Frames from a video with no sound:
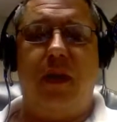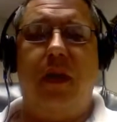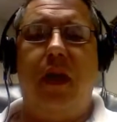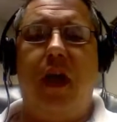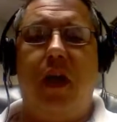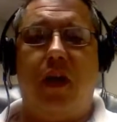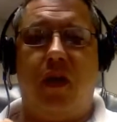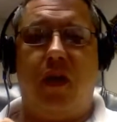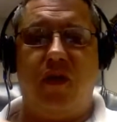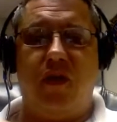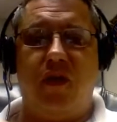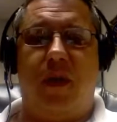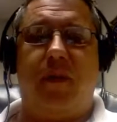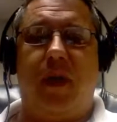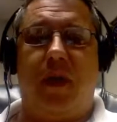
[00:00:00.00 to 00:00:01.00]
goes
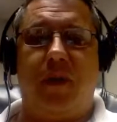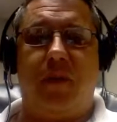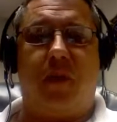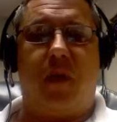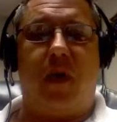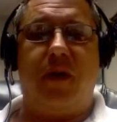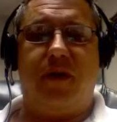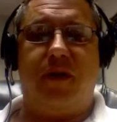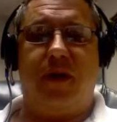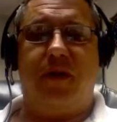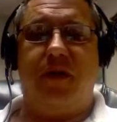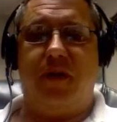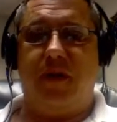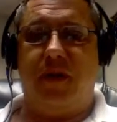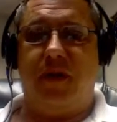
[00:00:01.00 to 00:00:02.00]
up there and
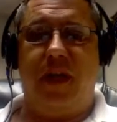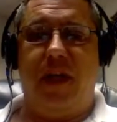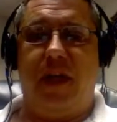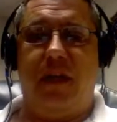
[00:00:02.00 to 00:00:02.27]
processes the scene.